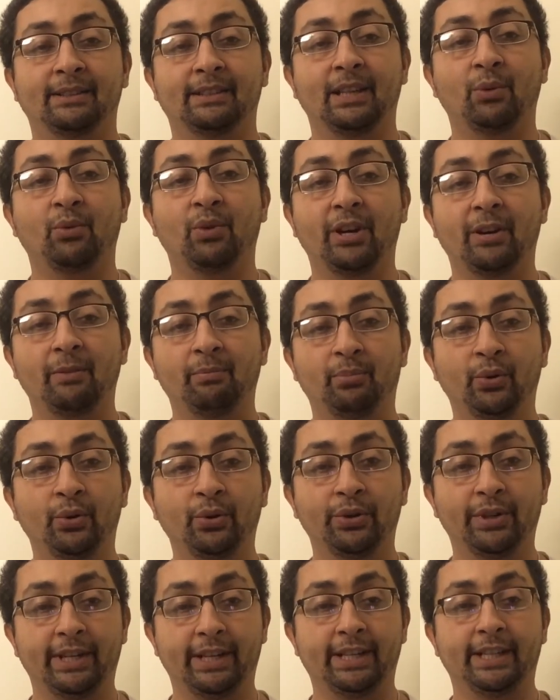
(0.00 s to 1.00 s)
They want to
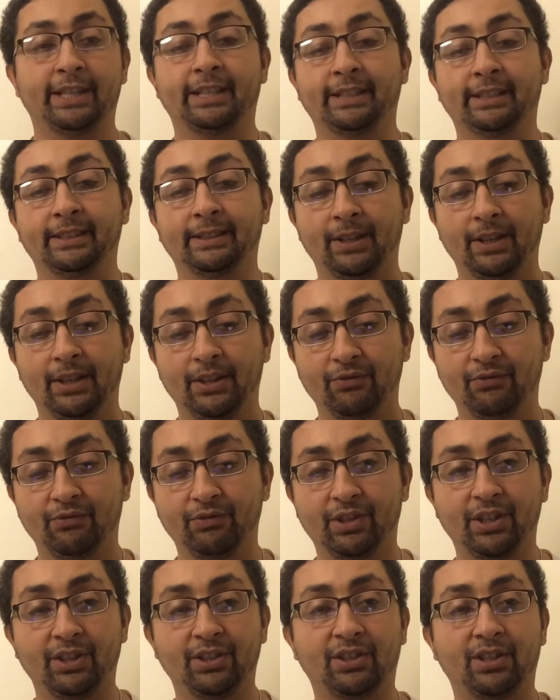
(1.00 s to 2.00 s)
put in
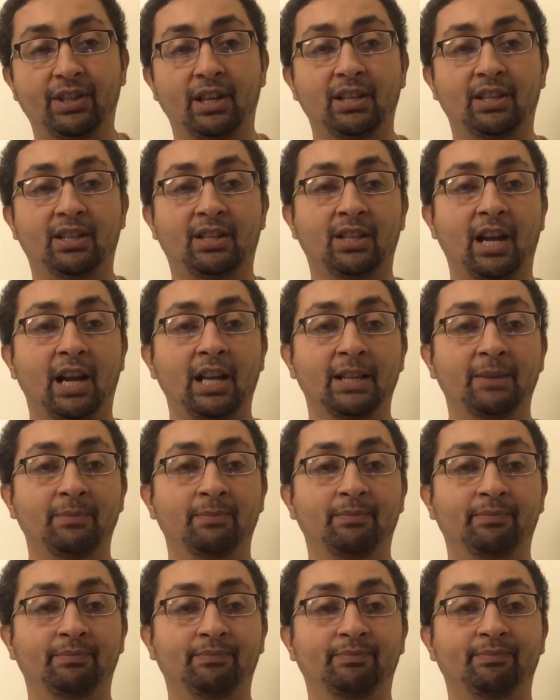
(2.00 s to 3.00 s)
these
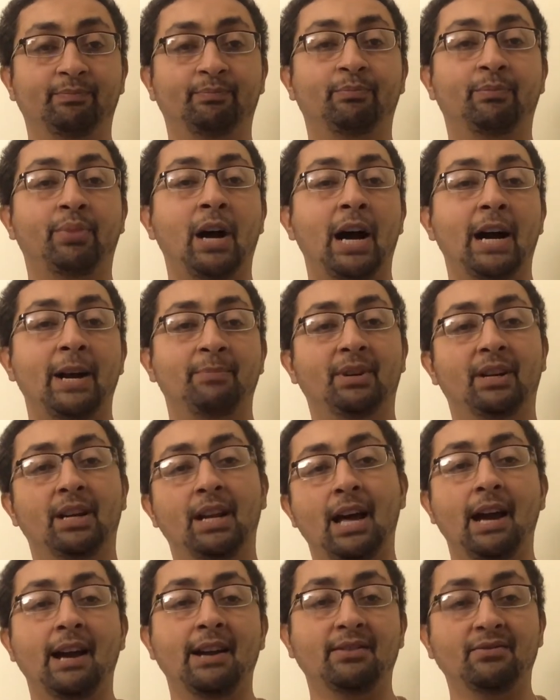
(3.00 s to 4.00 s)
solid
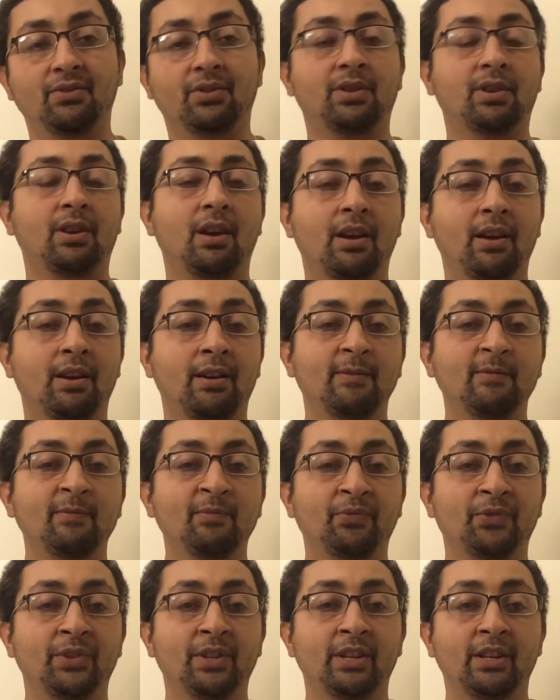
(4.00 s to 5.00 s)
pipelines
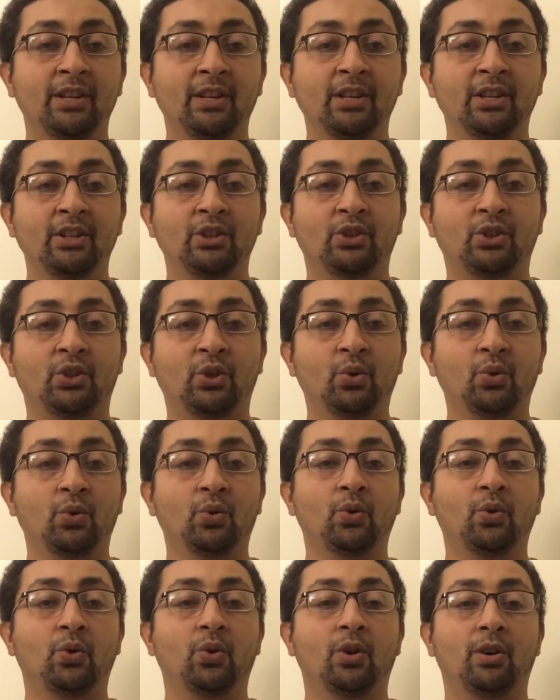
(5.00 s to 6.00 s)

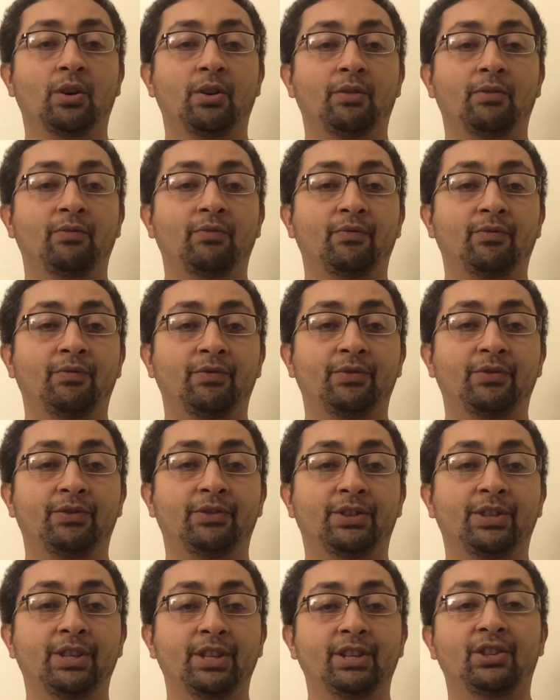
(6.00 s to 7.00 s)
to
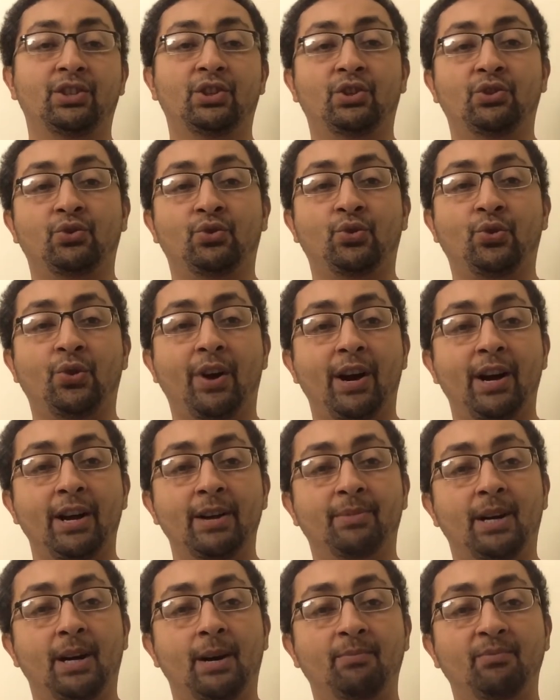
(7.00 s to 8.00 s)
this
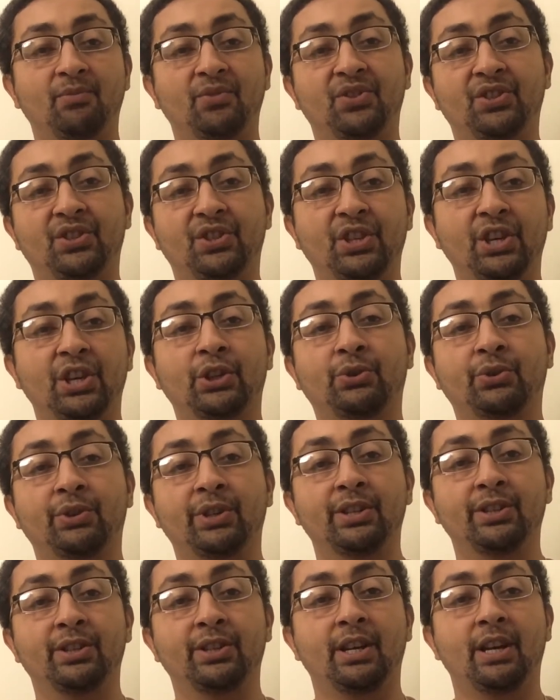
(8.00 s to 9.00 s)
tribe
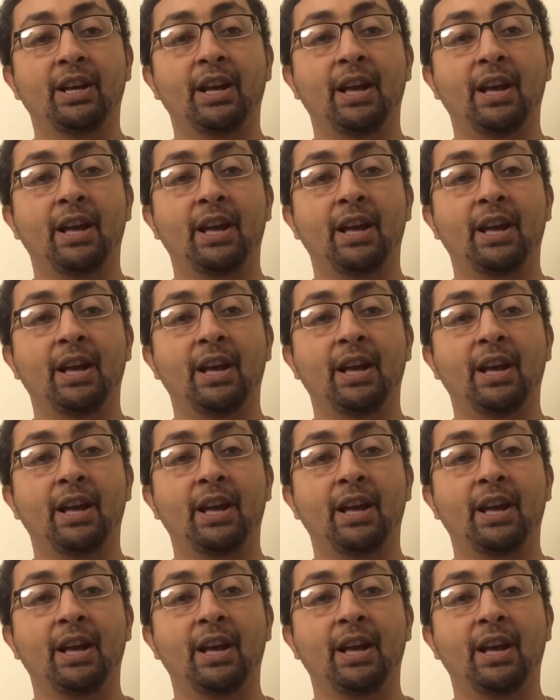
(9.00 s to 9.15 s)
secret